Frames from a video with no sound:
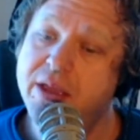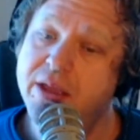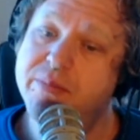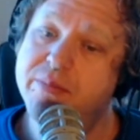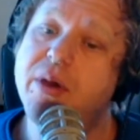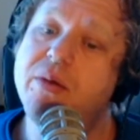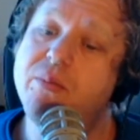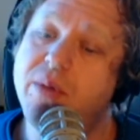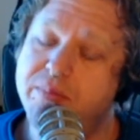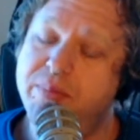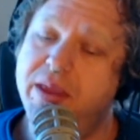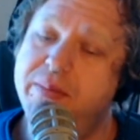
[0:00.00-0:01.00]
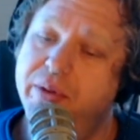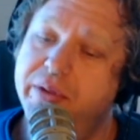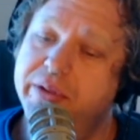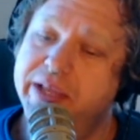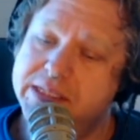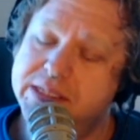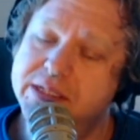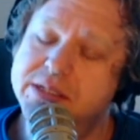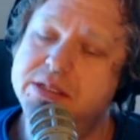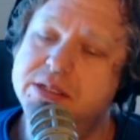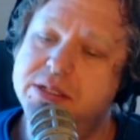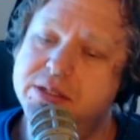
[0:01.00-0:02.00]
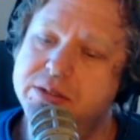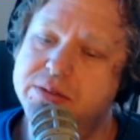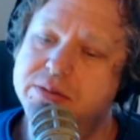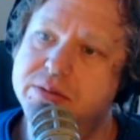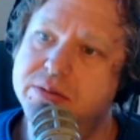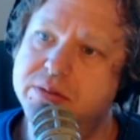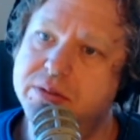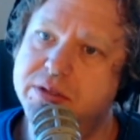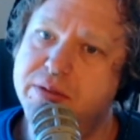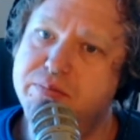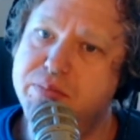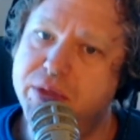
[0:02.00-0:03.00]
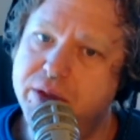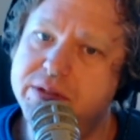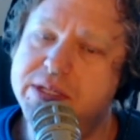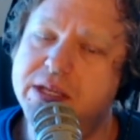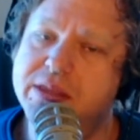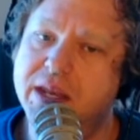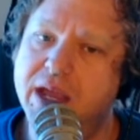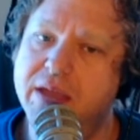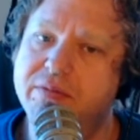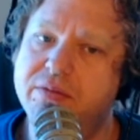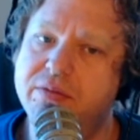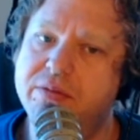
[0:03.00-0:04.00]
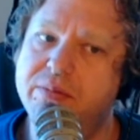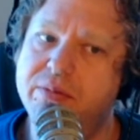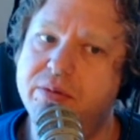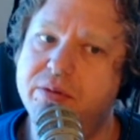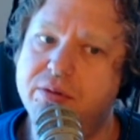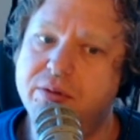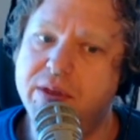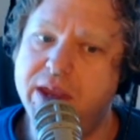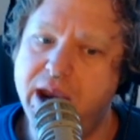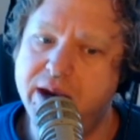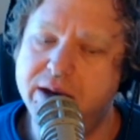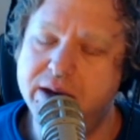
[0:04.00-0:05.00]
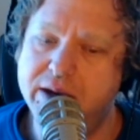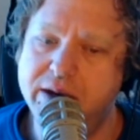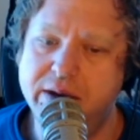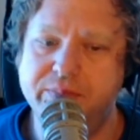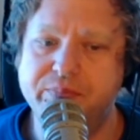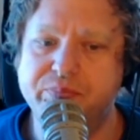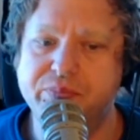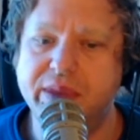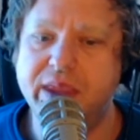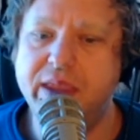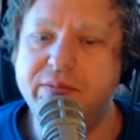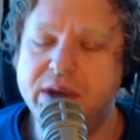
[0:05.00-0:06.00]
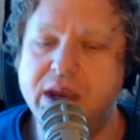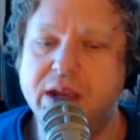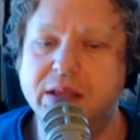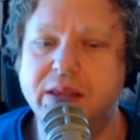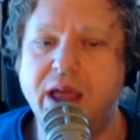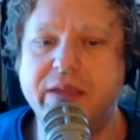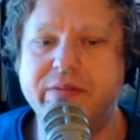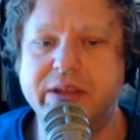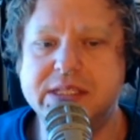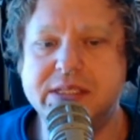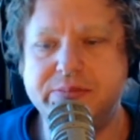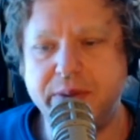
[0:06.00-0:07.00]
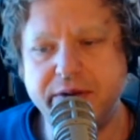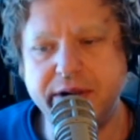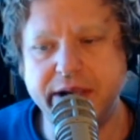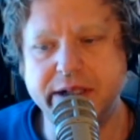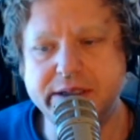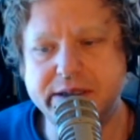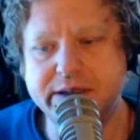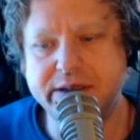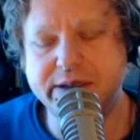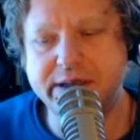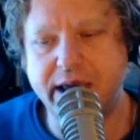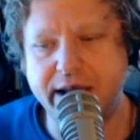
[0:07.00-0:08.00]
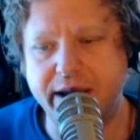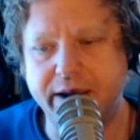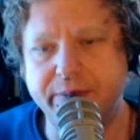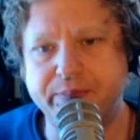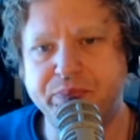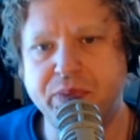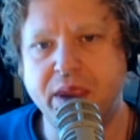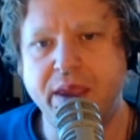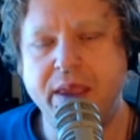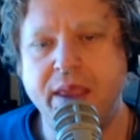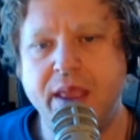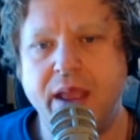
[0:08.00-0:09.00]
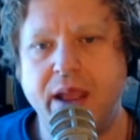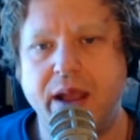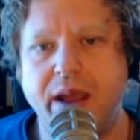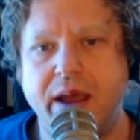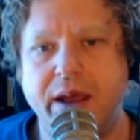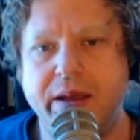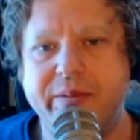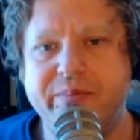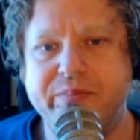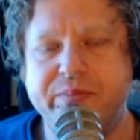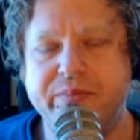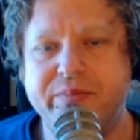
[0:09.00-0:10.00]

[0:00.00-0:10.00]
But when people listen to the music that I've created, even in a live experience setting, no